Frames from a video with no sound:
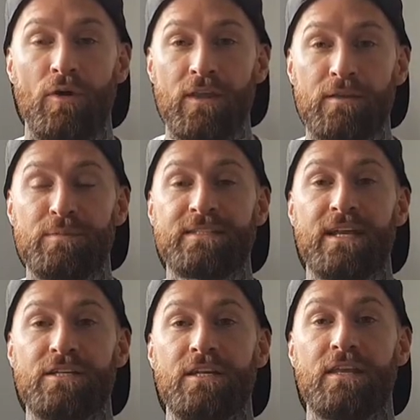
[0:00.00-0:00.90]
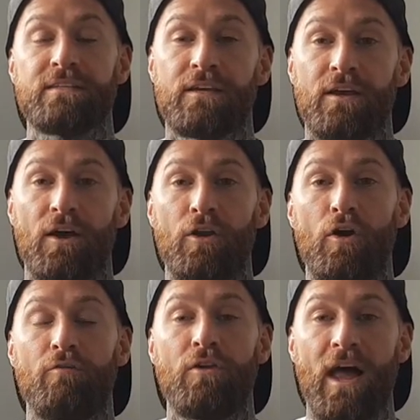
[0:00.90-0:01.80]
And then potentially there's a lot
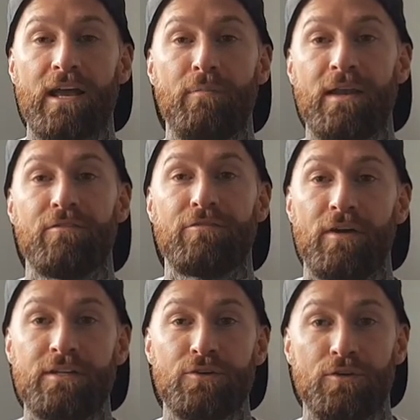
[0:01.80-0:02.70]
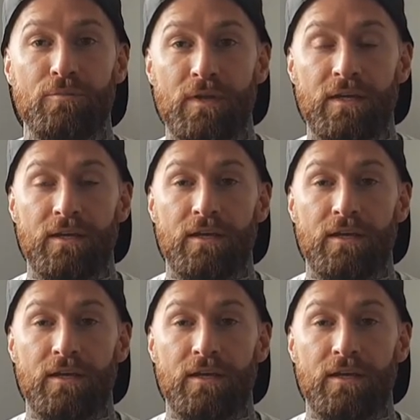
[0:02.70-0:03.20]
of like-minded friends you can meet,